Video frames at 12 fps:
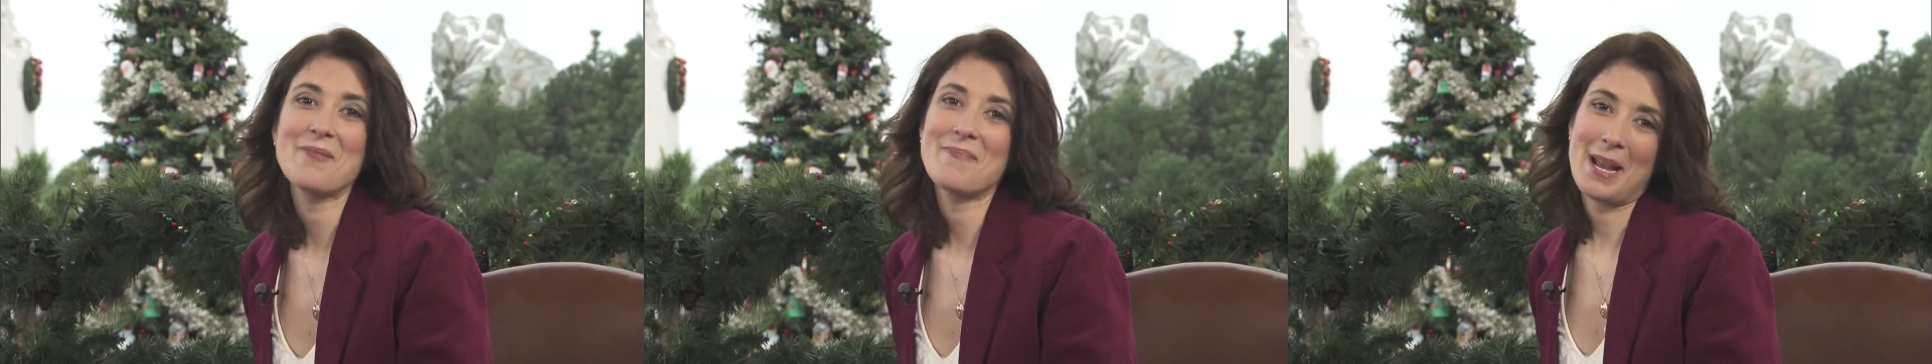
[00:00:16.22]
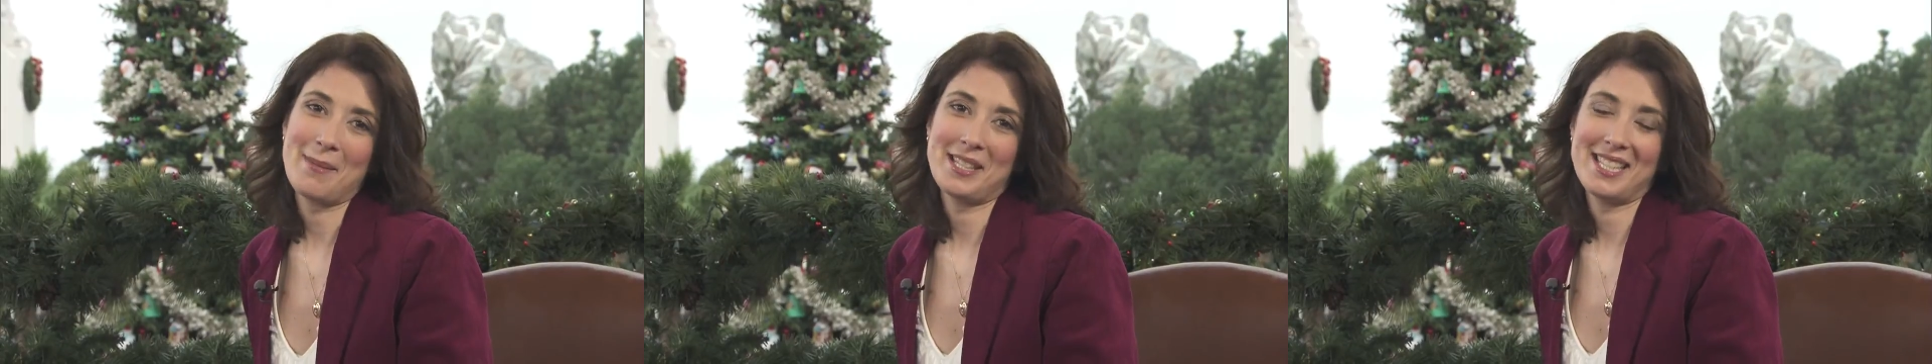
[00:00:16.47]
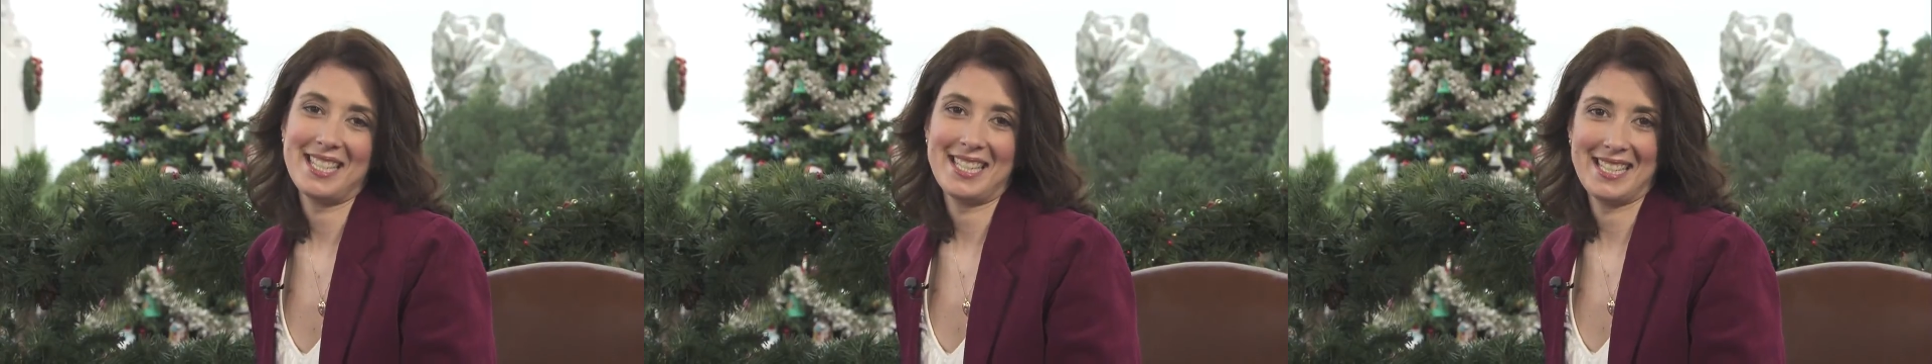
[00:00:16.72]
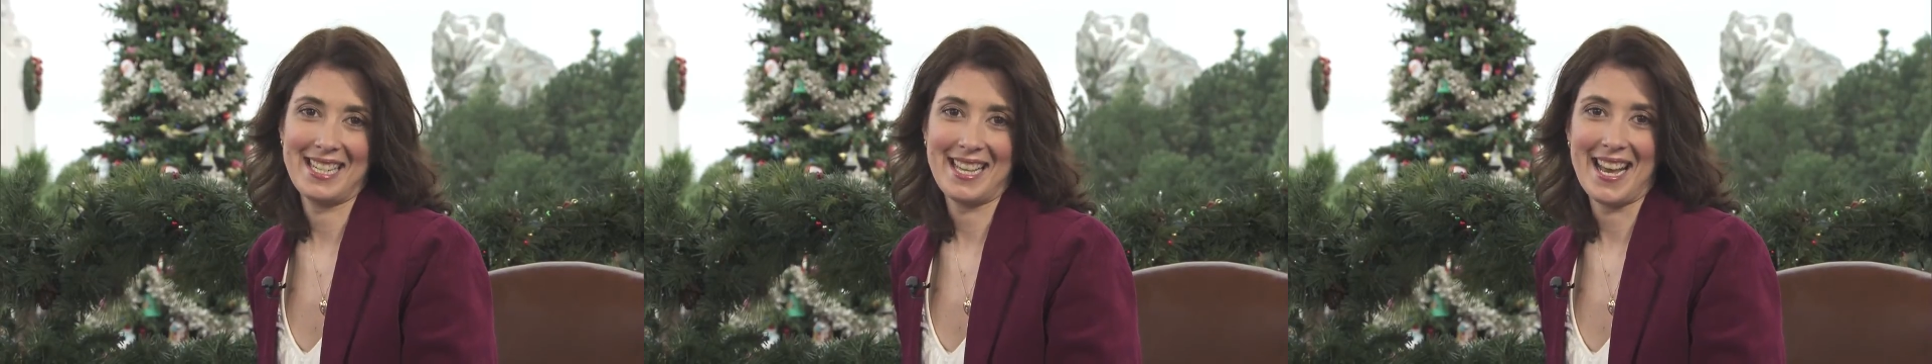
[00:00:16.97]
from Babes in
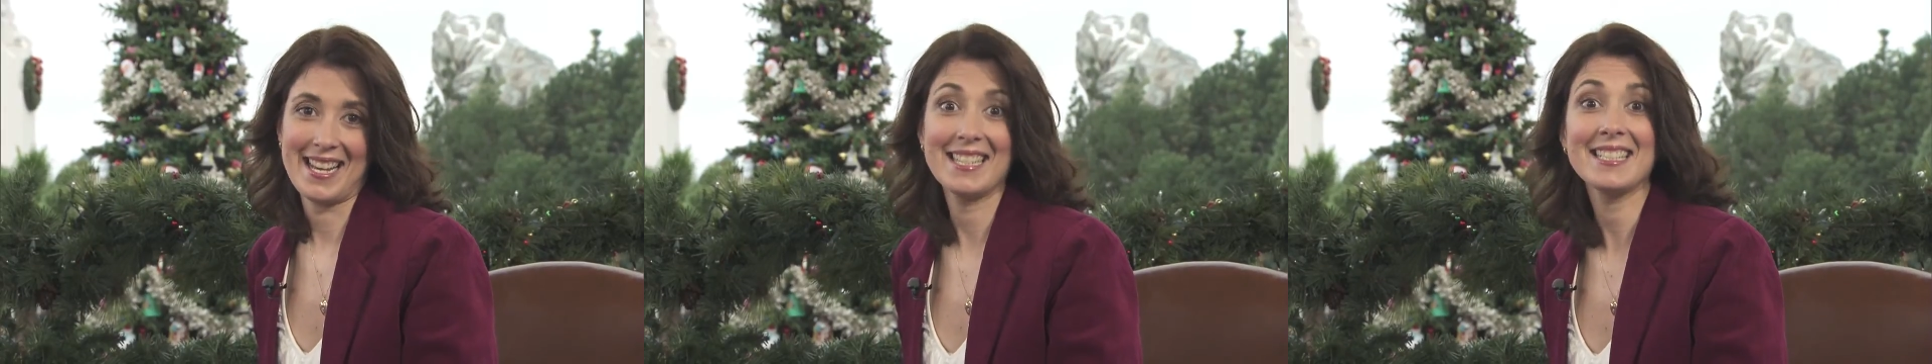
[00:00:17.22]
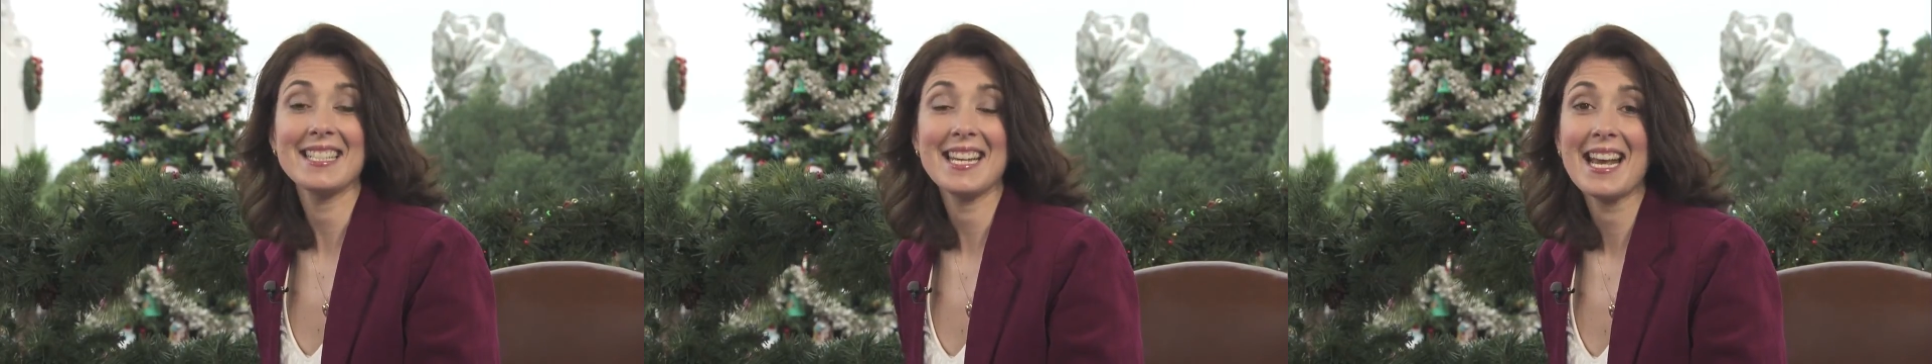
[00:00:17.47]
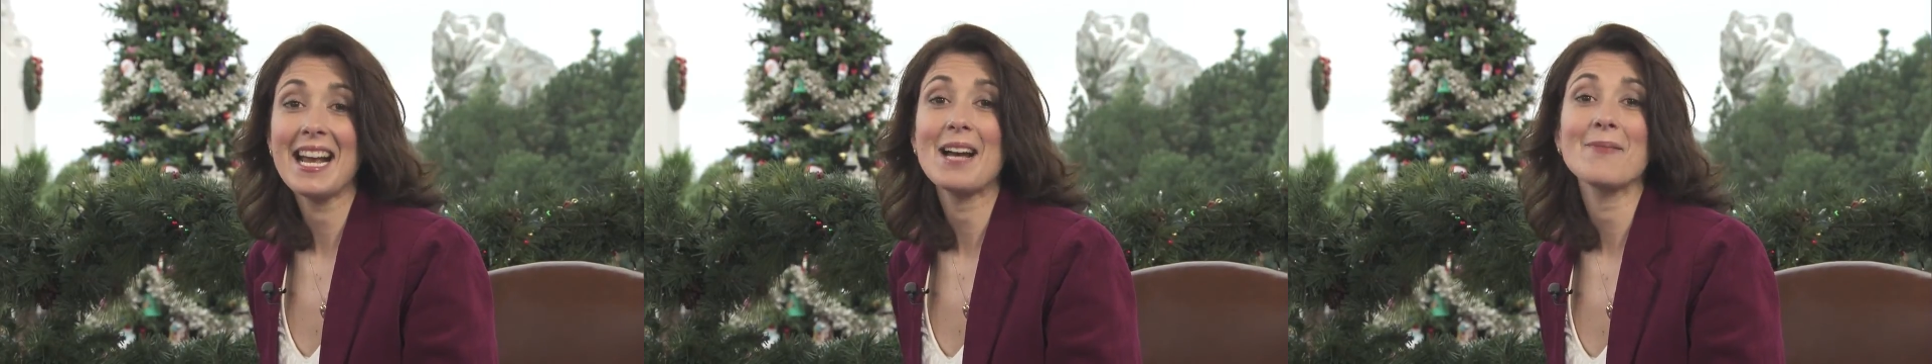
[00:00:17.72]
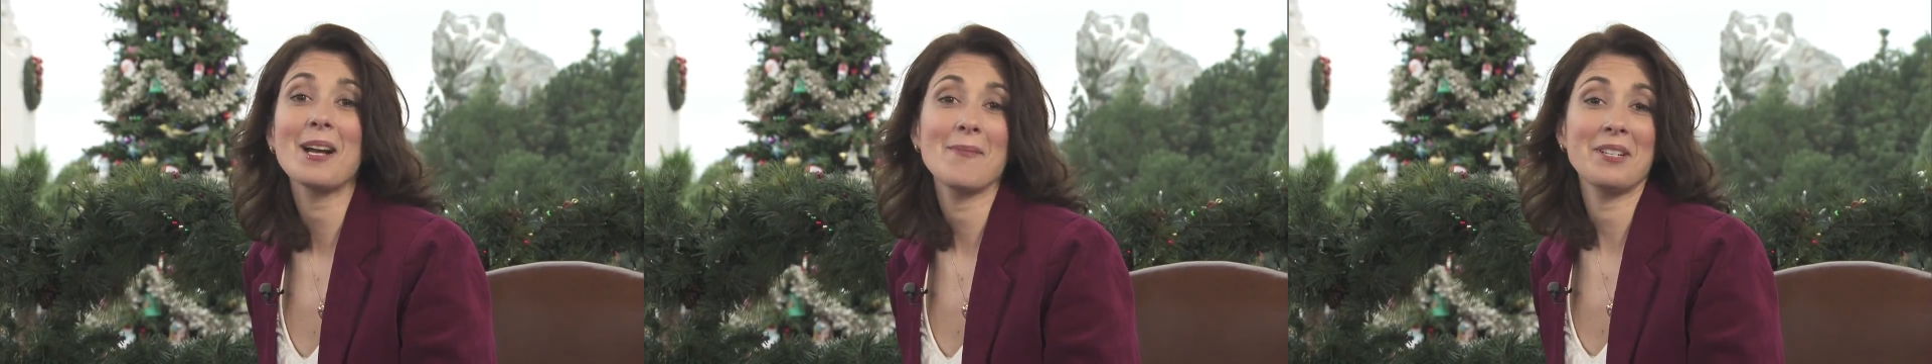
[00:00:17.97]
Disneyland. And today
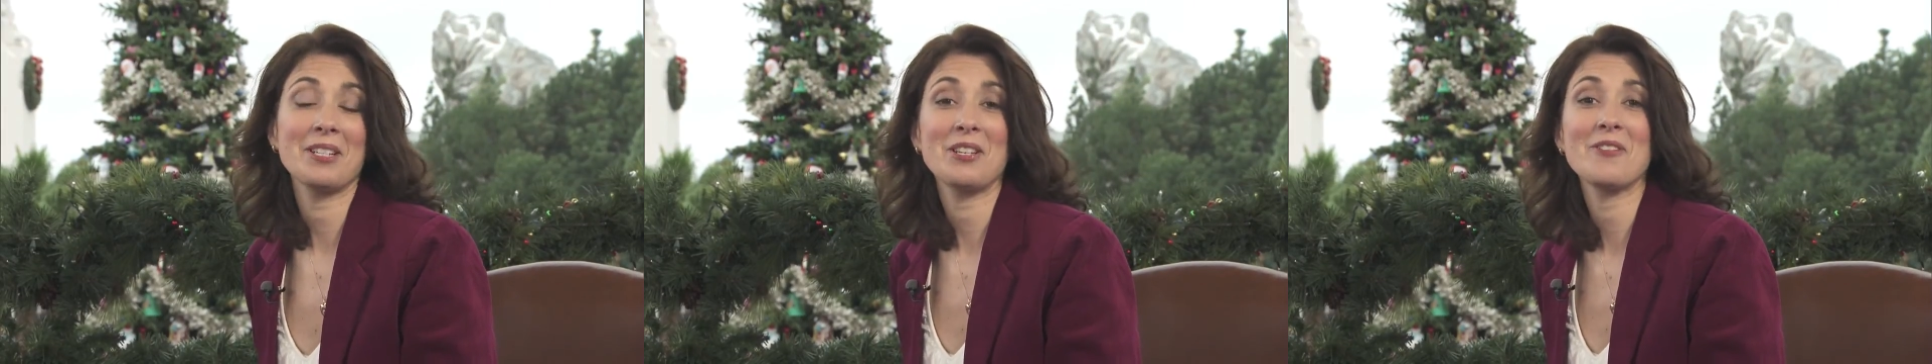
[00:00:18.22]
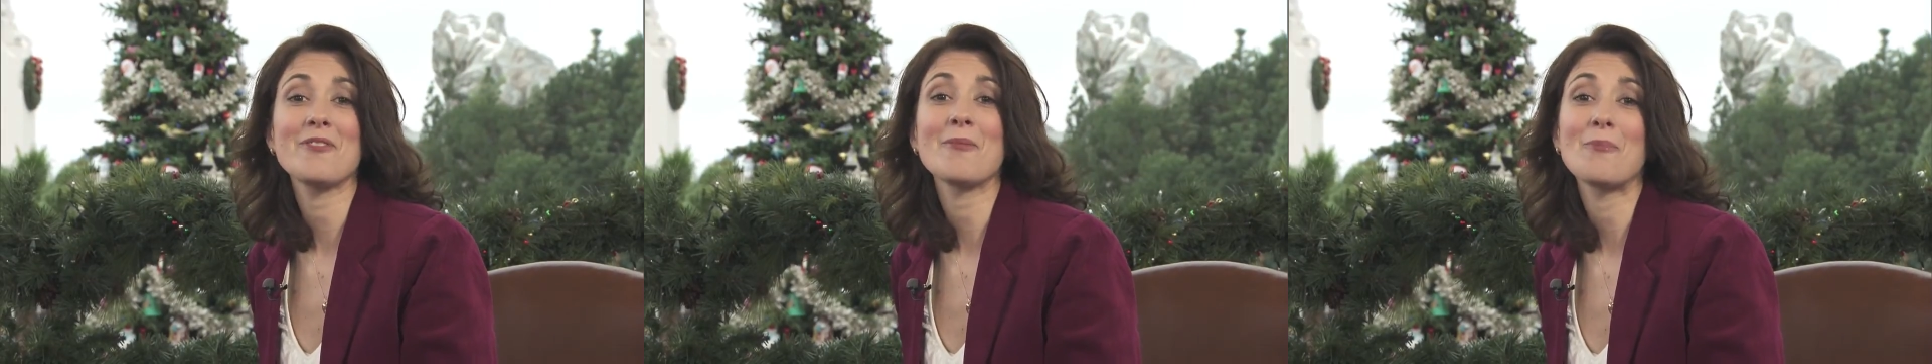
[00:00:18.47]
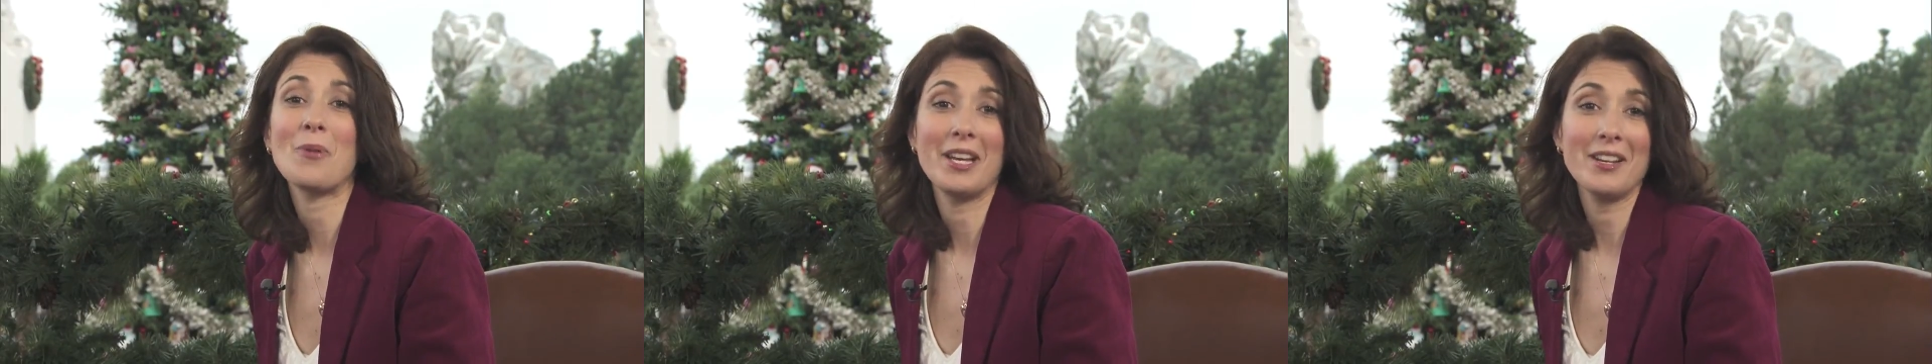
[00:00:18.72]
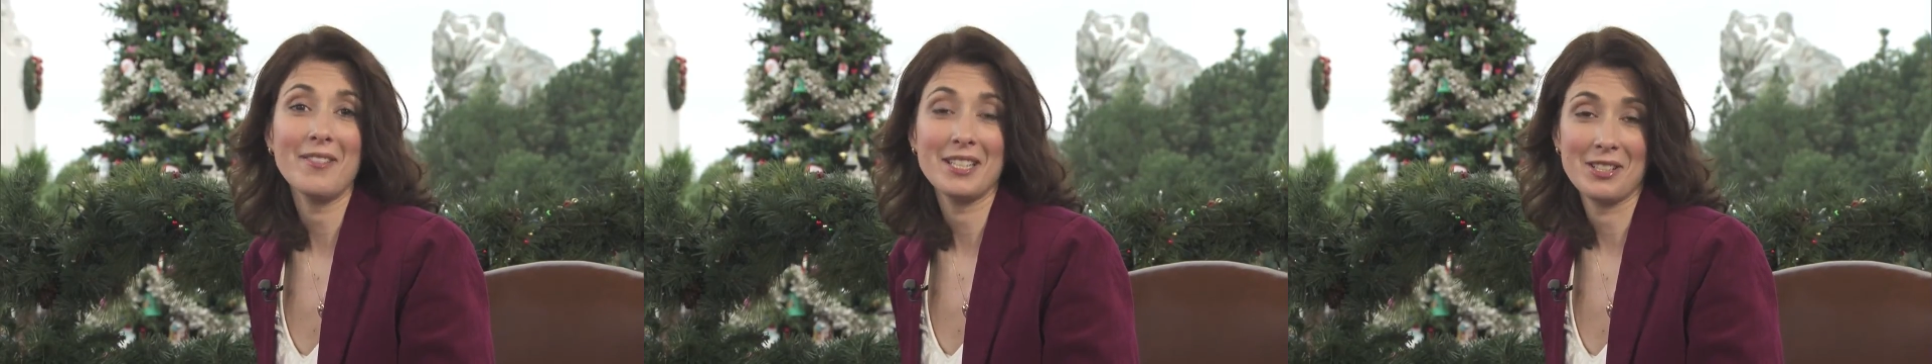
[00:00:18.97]
I'm coming to you from
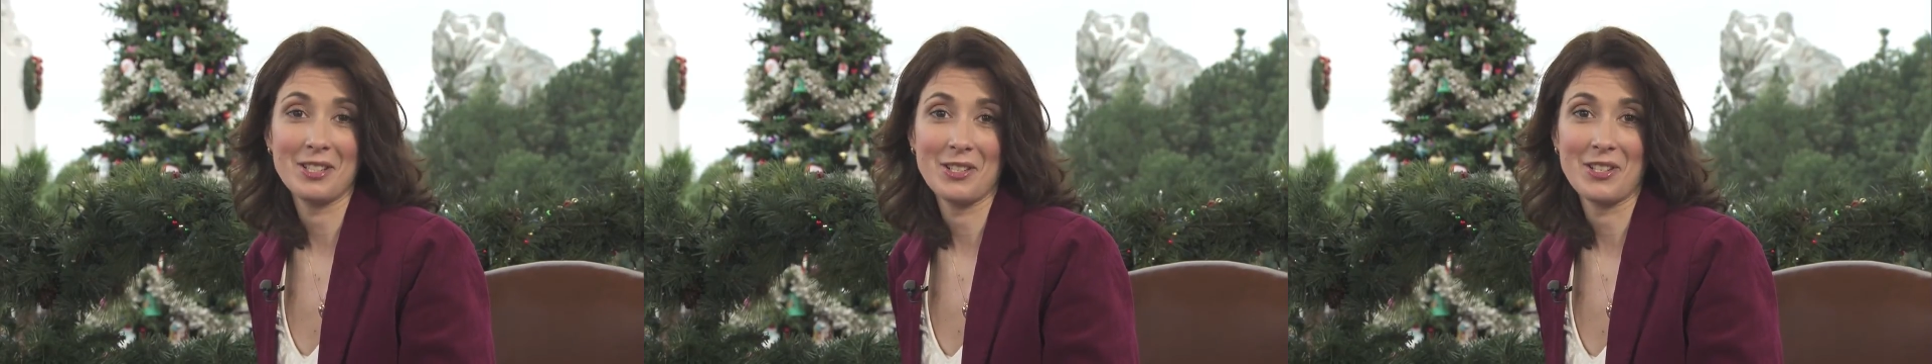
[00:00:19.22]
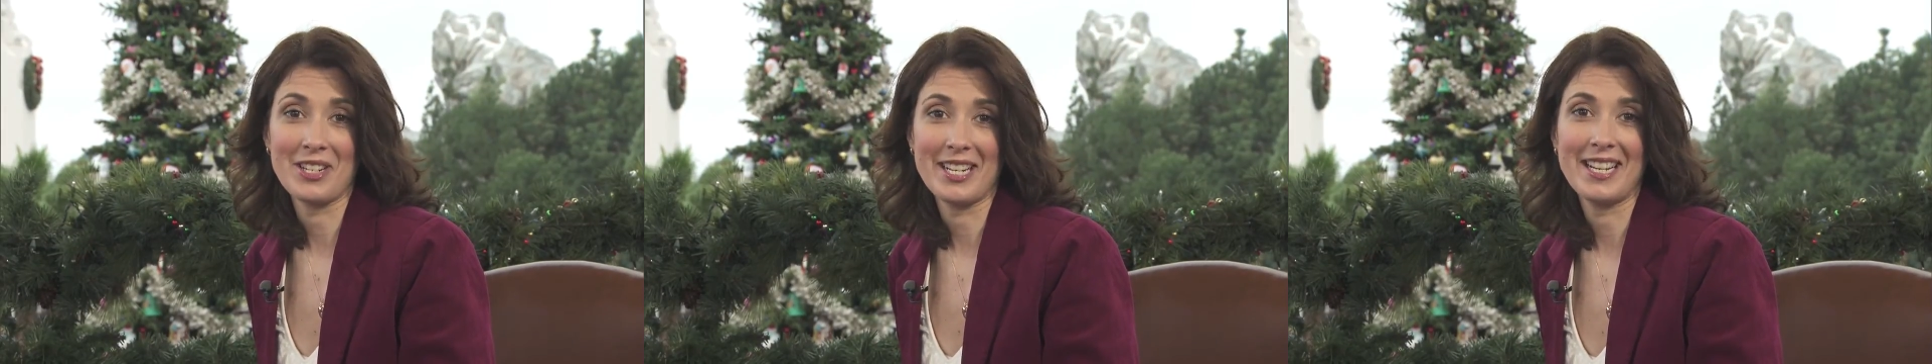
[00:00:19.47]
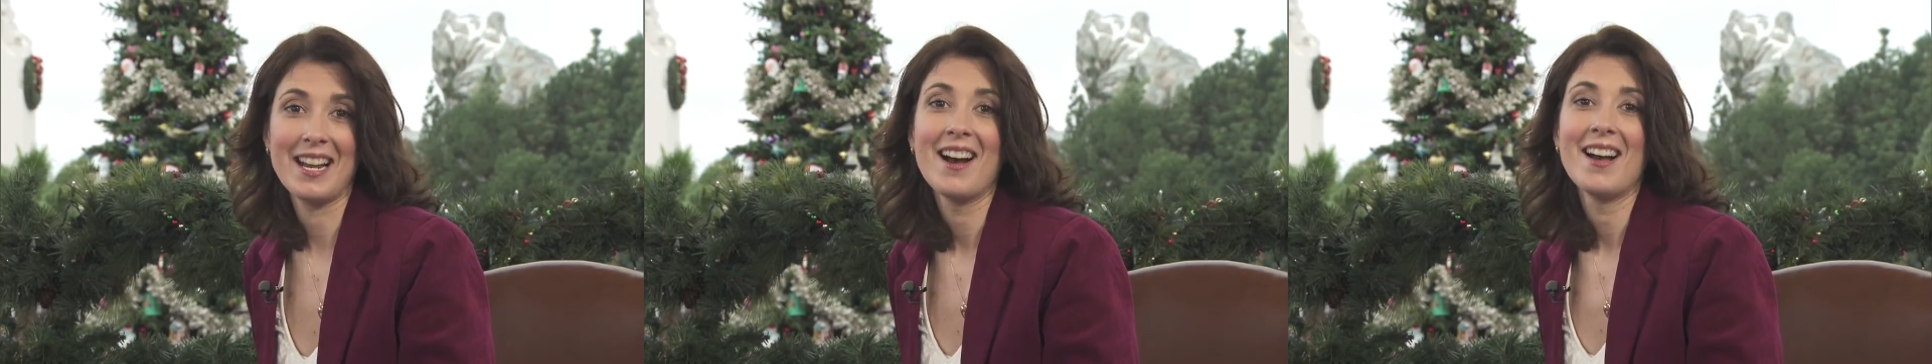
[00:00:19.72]
Buena Vista Street